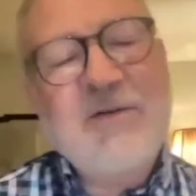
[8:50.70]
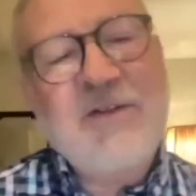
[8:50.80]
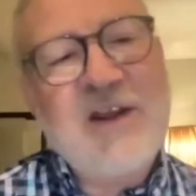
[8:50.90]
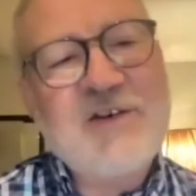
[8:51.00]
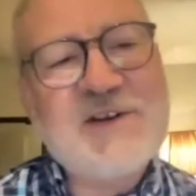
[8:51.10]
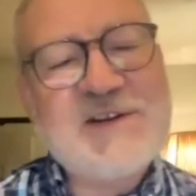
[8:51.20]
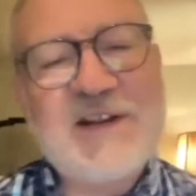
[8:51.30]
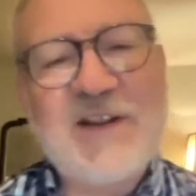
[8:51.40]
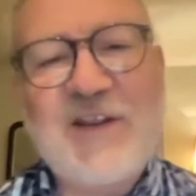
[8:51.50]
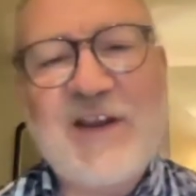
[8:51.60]
the
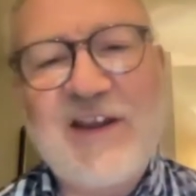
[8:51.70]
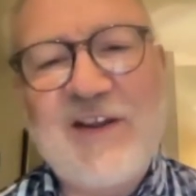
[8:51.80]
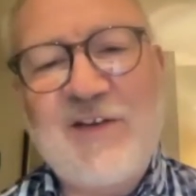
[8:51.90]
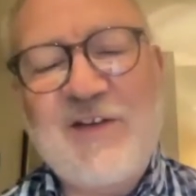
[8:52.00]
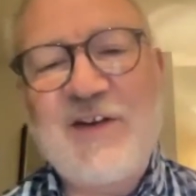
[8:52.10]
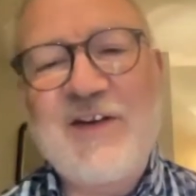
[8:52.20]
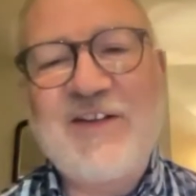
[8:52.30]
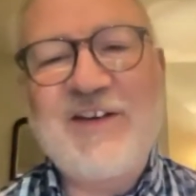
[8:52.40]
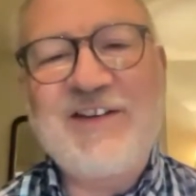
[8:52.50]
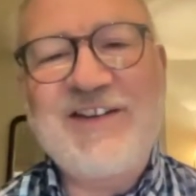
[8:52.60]
interesting thing is that
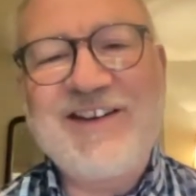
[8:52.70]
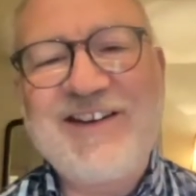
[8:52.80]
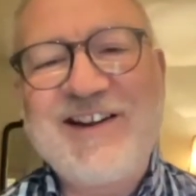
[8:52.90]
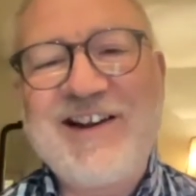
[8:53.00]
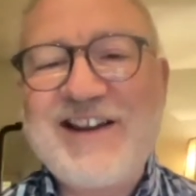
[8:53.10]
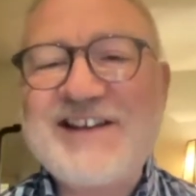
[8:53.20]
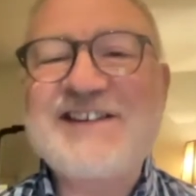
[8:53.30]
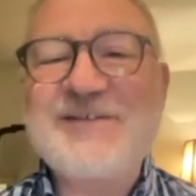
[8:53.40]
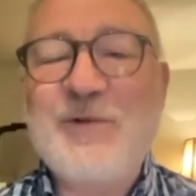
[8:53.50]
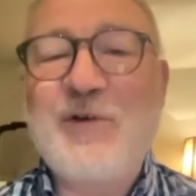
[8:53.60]
at
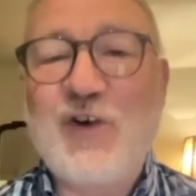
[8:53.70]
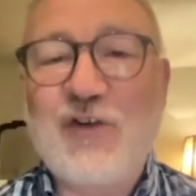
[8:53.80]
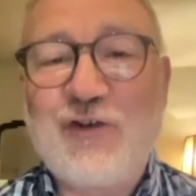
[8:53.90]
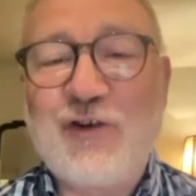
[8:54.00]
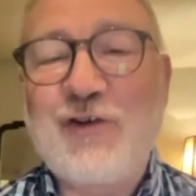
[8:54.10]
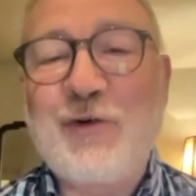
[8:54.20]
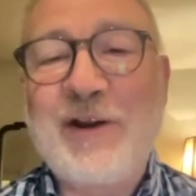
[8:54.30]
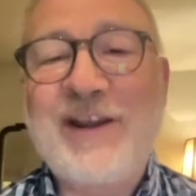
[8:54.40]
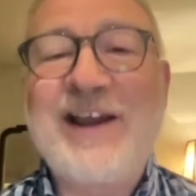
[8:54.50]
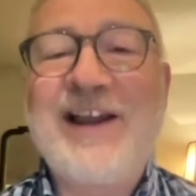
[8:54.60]
least we've got Joshua
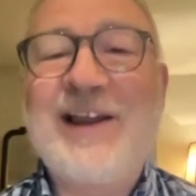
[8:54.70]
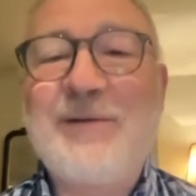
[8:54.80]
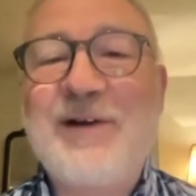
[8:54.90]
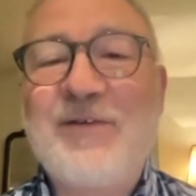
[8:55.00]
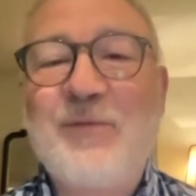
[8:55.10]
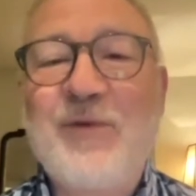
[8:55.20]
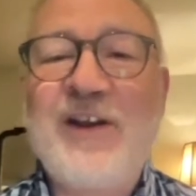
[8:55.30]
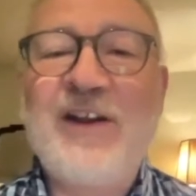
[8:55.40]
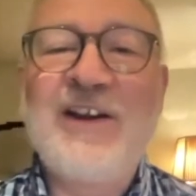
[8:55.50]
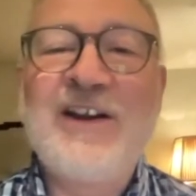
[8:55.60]
and Caleb, haven't
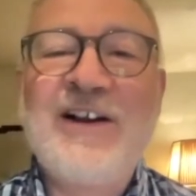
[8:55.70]
we?